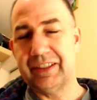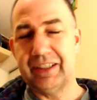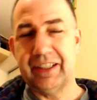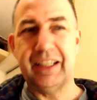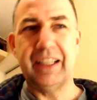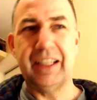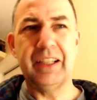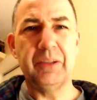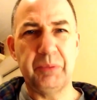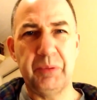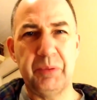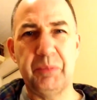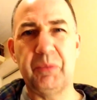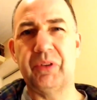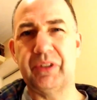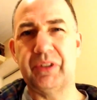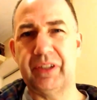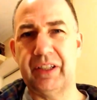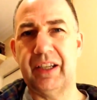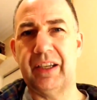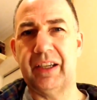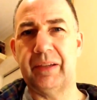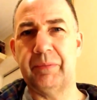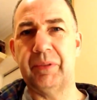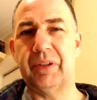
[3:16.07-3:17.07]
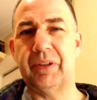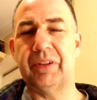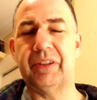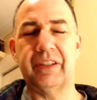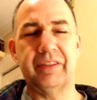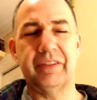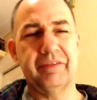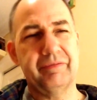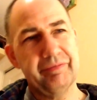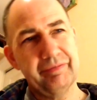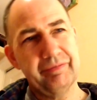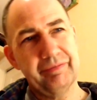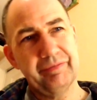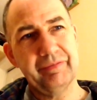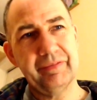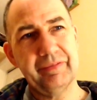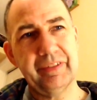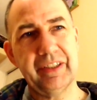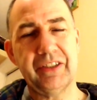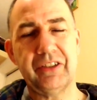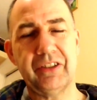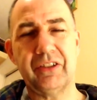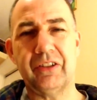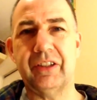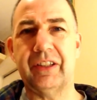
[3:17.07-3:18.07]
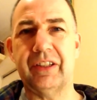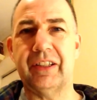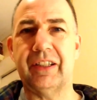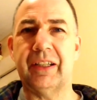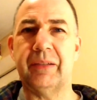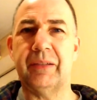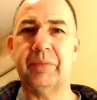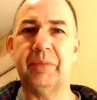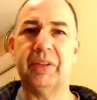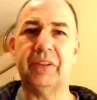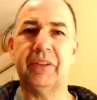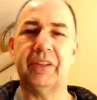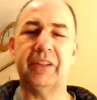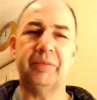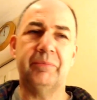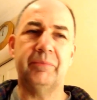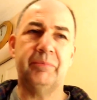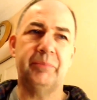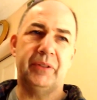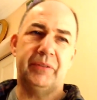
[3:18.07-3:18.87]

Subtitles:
It'll be more than 9 million. Let's call it 9 million.